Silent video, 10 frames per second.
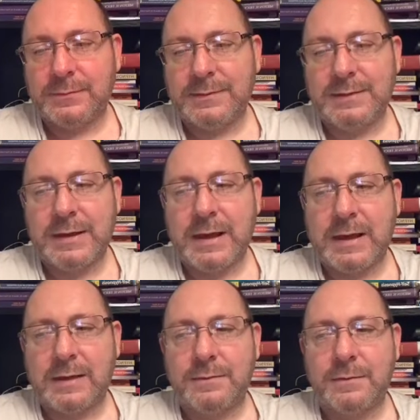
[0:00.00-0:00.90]

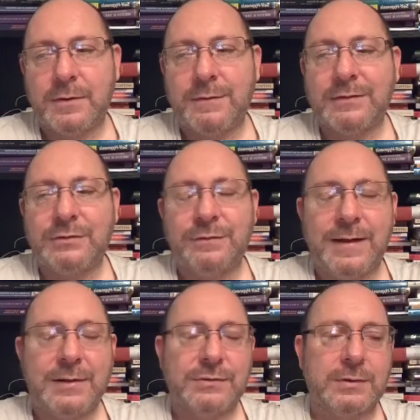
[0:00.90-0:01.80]
Yeah. I've actually
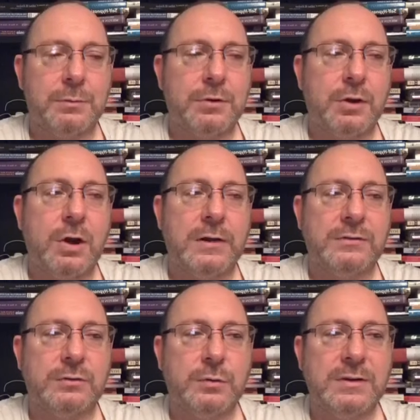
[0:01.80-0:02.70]
found someone online that's
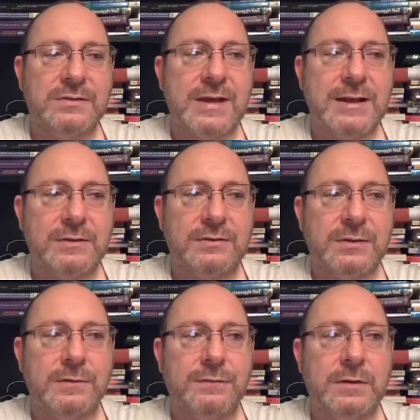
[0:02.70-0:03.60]
doing exactly the
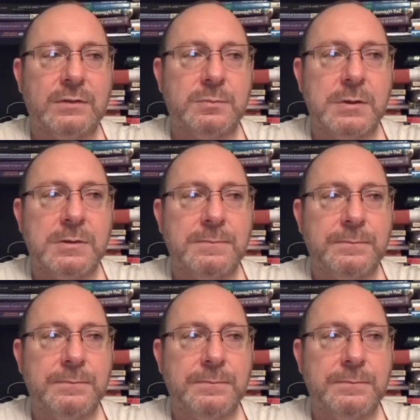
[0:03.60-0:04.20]
same thing as me.